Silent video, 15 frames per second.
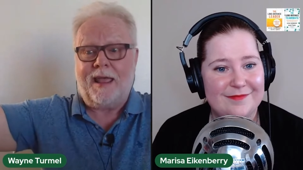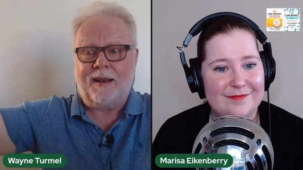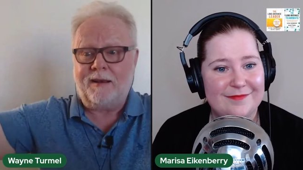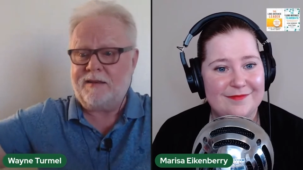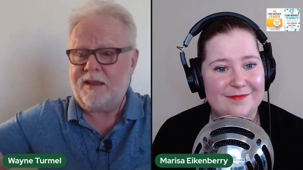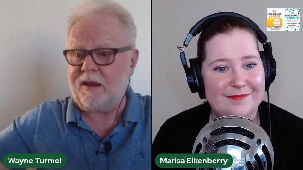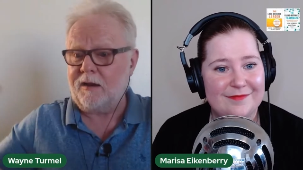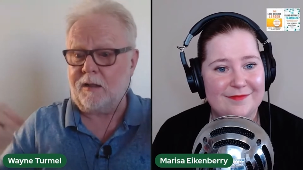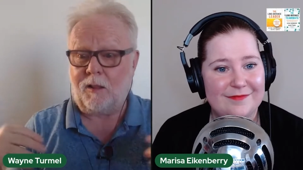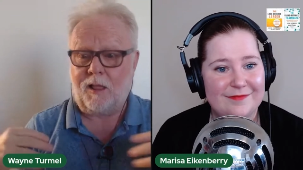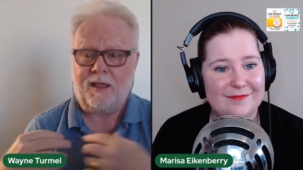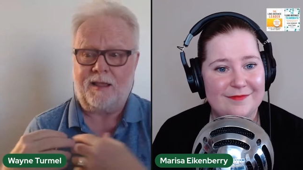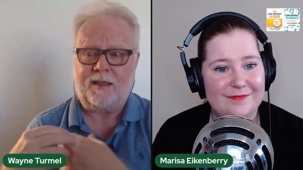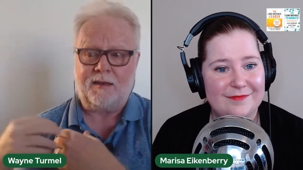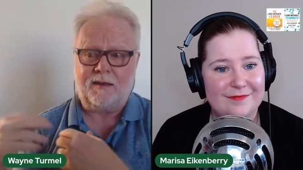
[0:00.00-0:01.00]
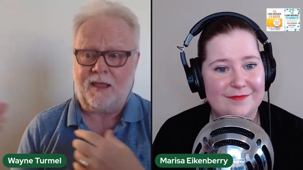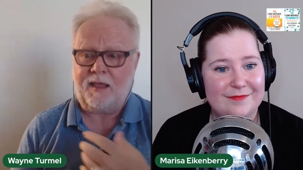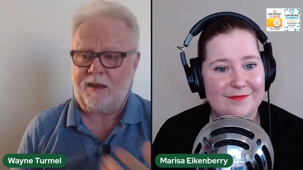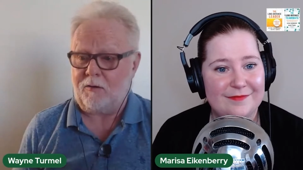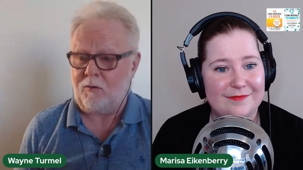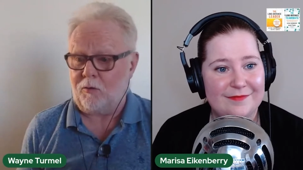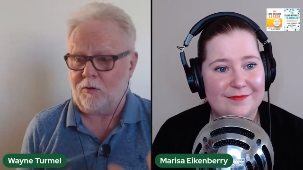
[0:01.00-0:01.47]
Speaker 1: at 10 o'clock at
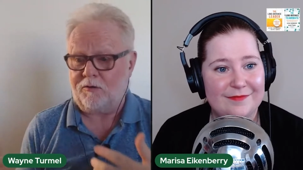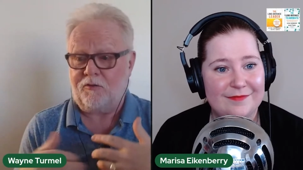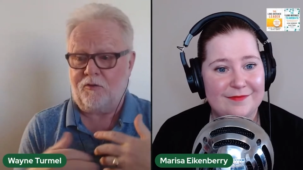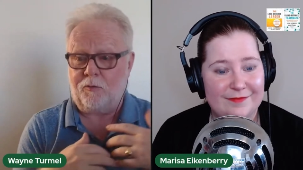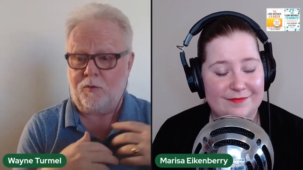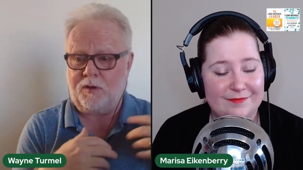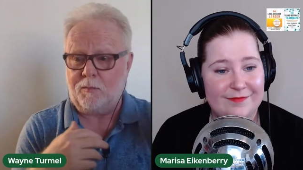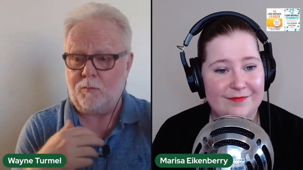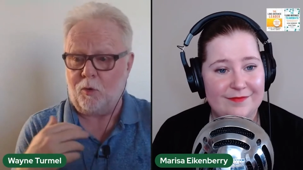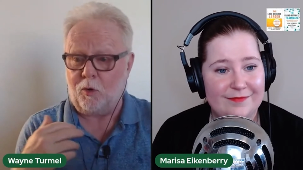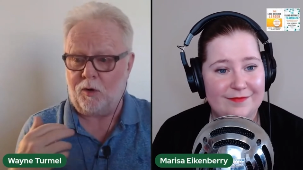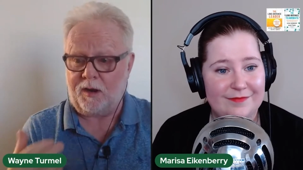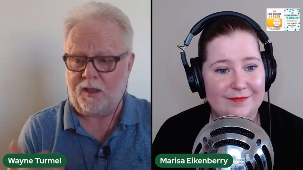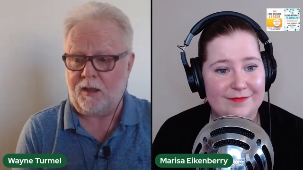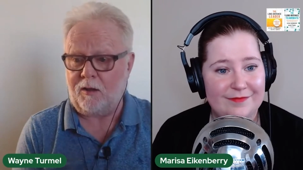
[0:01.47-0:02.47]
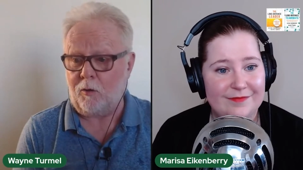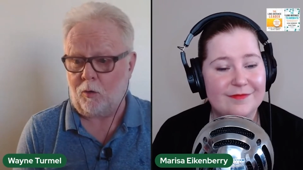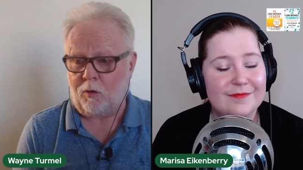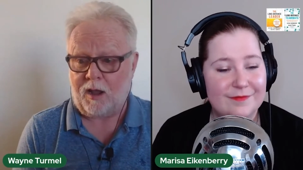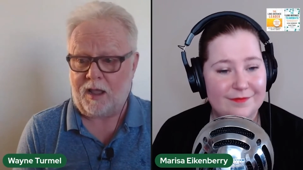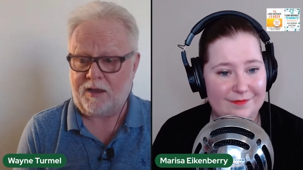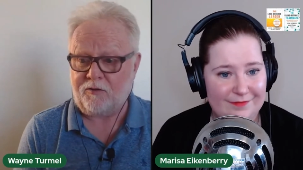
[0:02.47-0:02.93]
night or 2 in the morning,
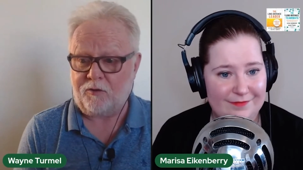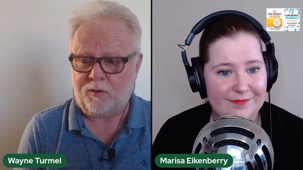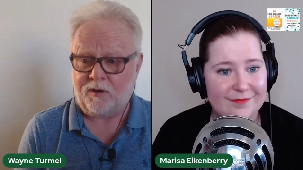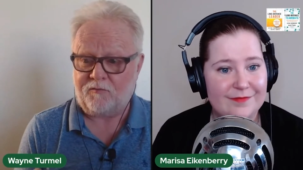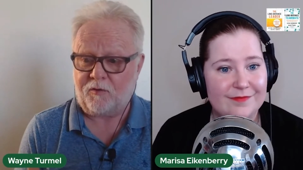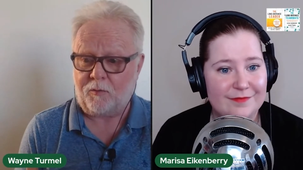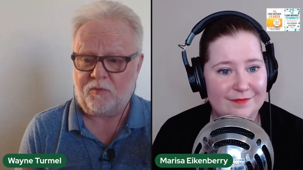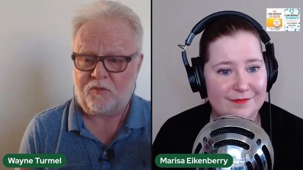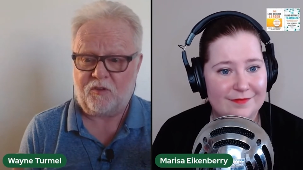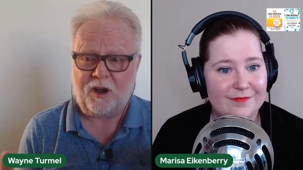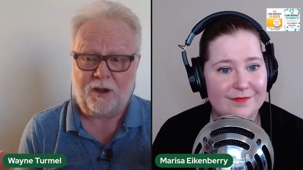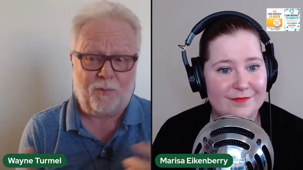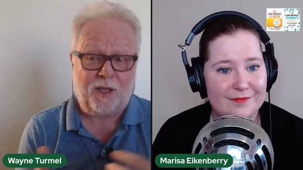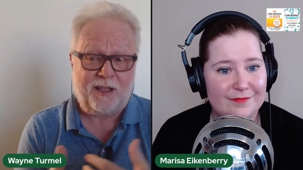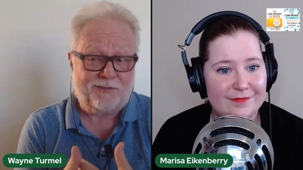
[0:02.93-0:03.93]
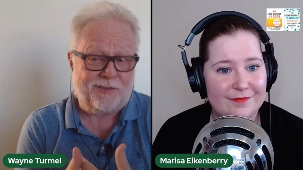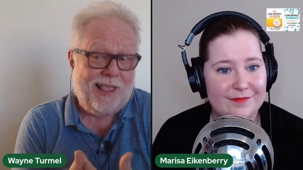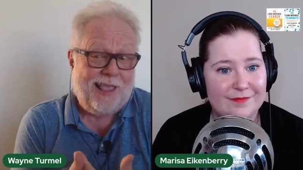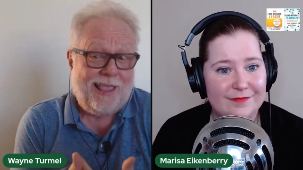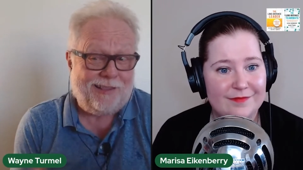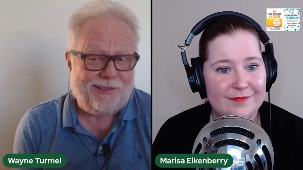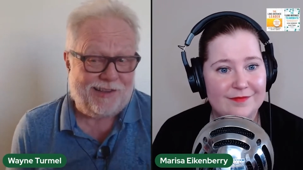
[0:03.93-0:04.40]
or I do it from Starbucks
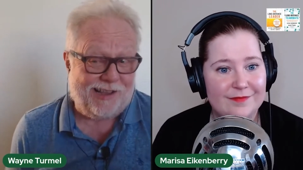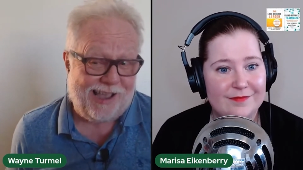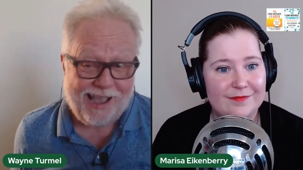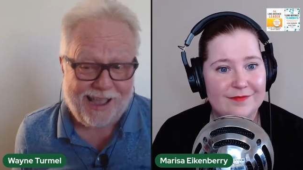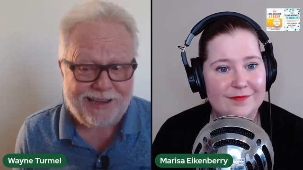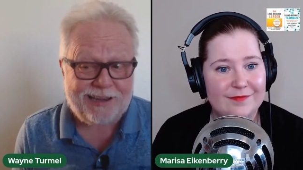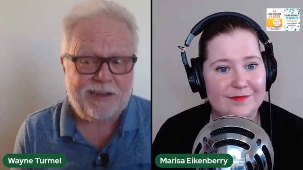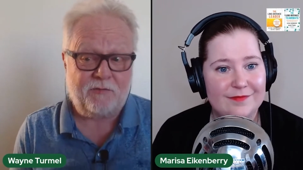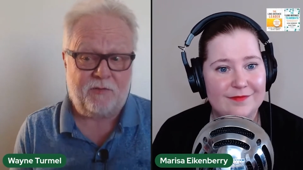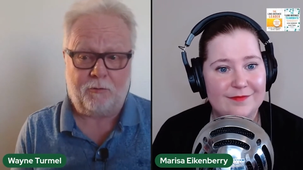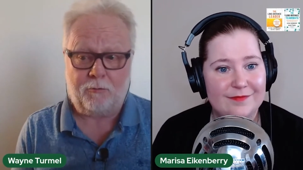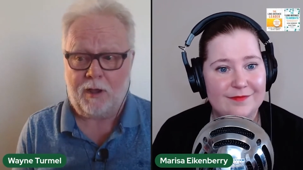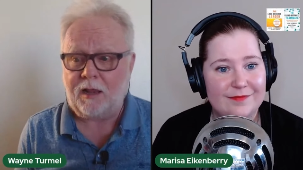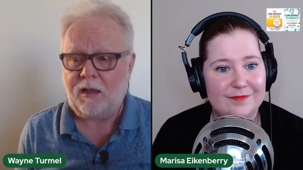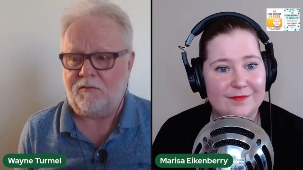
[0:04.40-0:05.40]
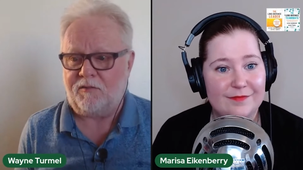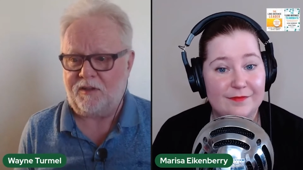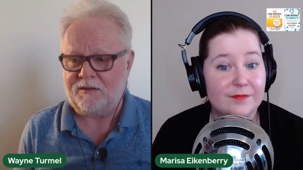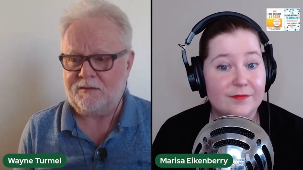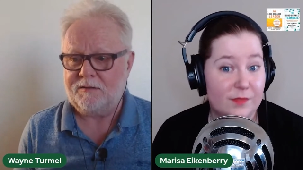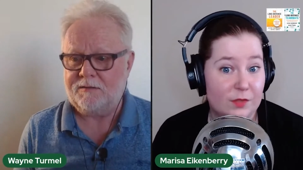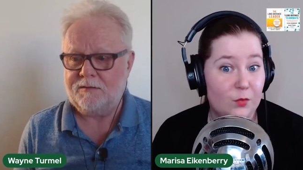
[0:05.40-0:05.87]
is kind of irrelevant.
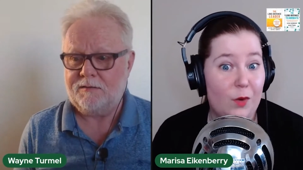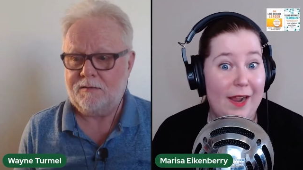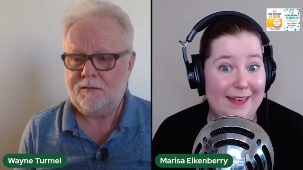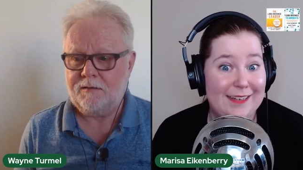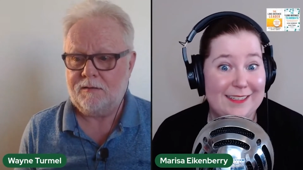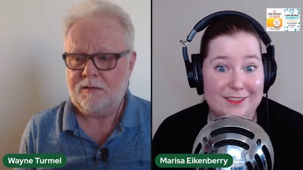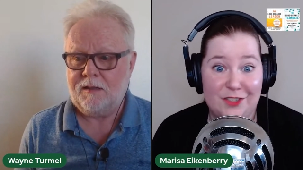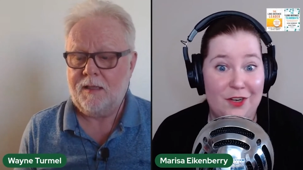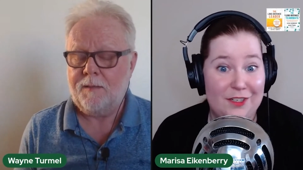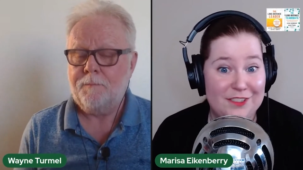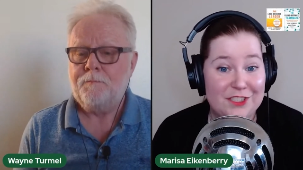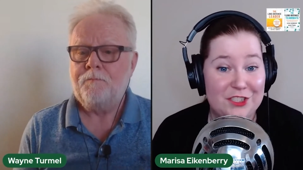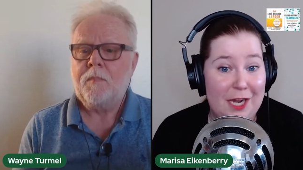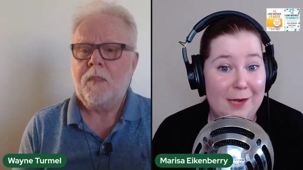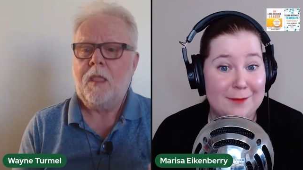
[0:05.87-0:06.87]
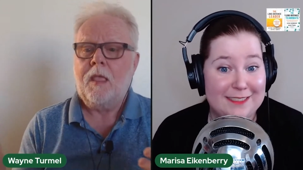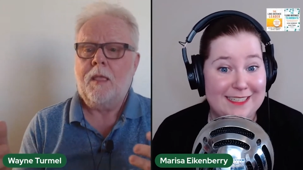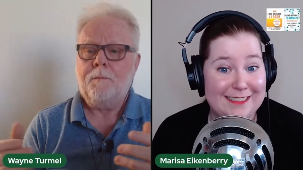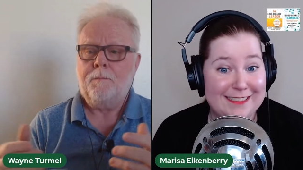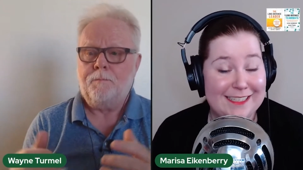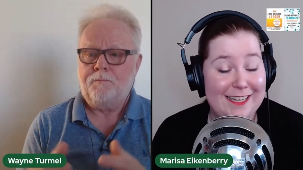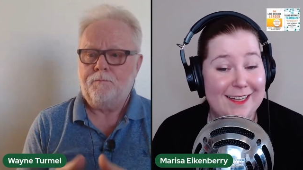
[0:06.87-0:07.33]
Speaker 2: Right. As long as the job is
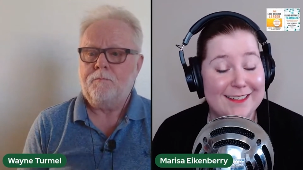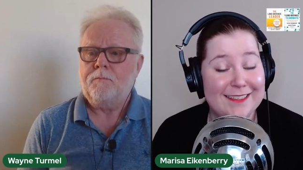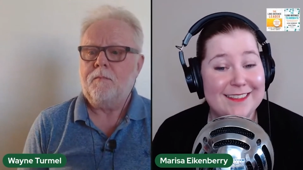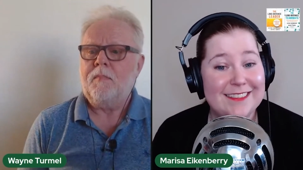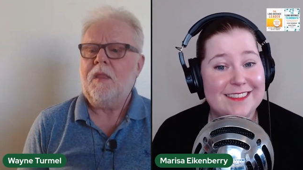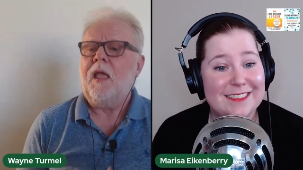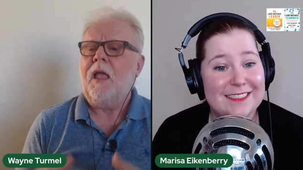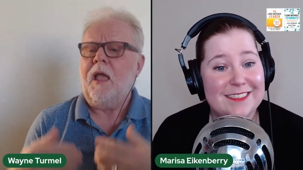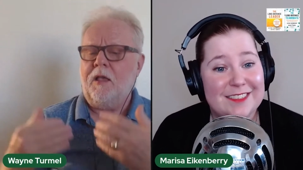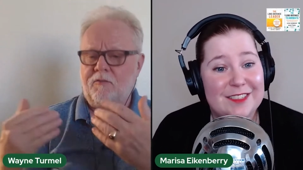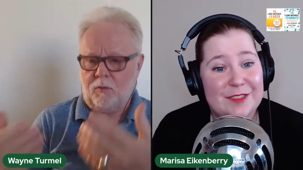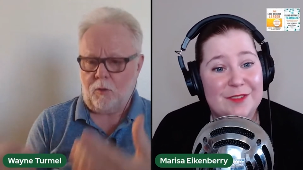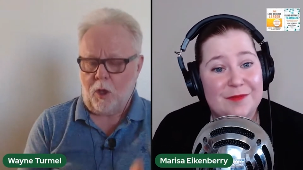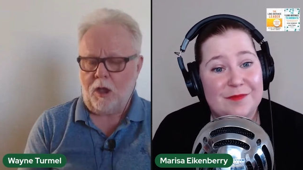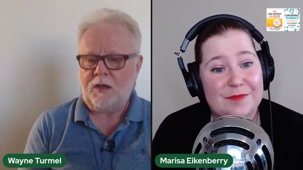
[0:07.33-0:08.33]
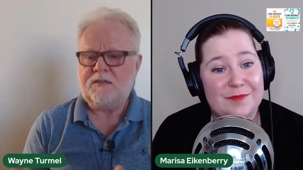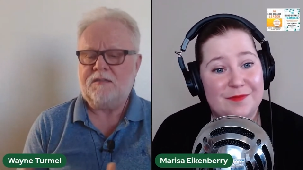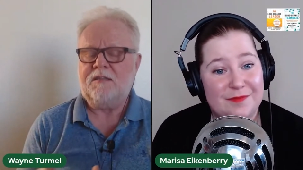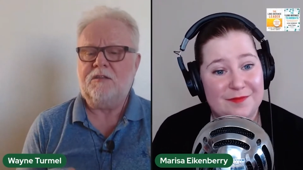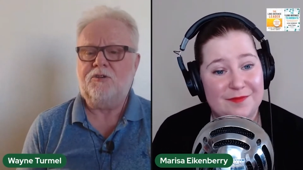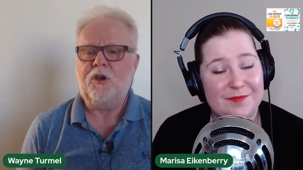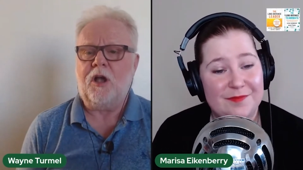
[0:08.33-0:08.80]
getting done.
Speaker 1: As long as
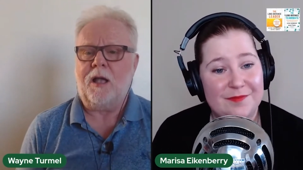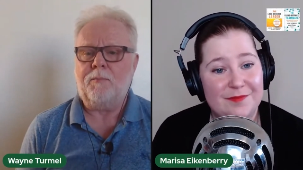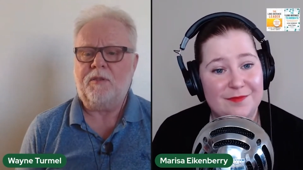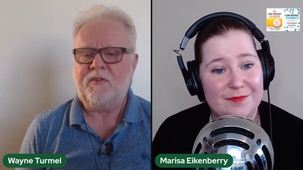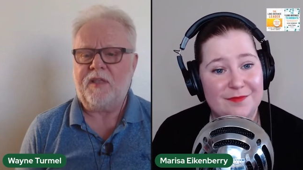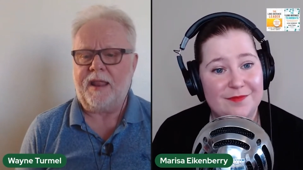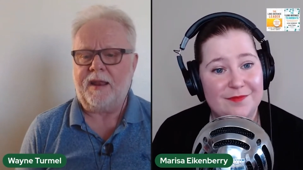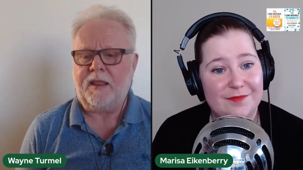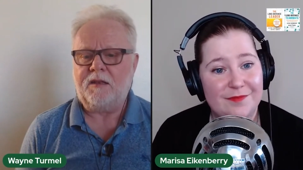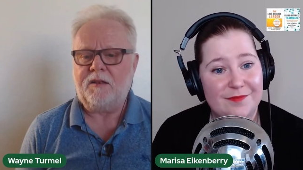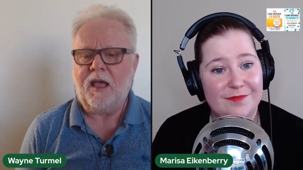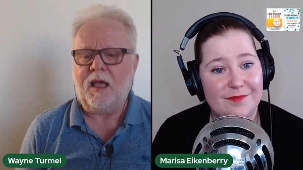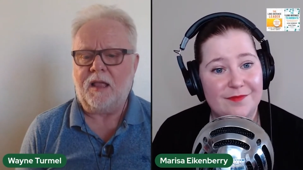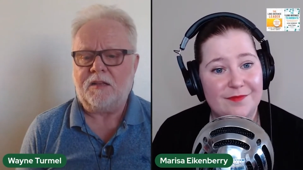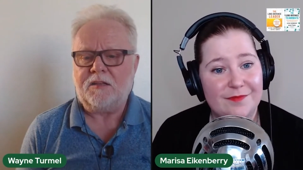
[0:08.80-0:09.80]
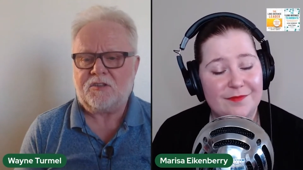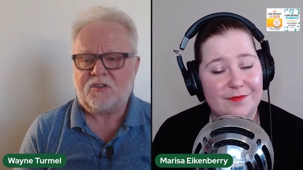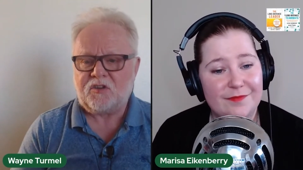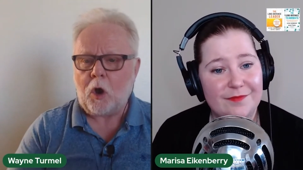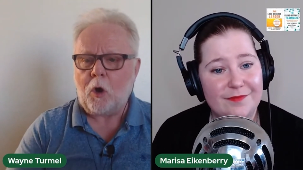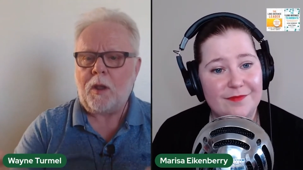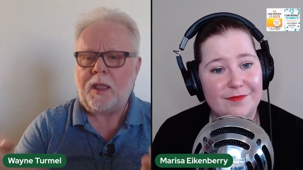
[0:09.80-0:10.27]
the job is getting done.
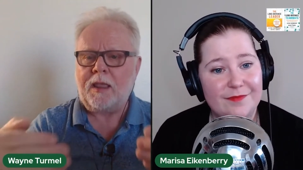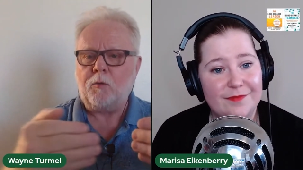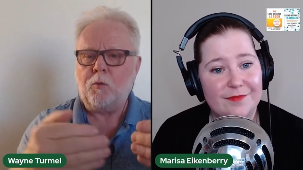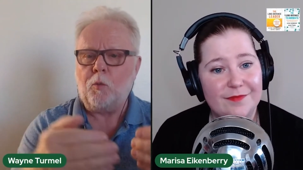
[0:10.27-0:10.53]
So in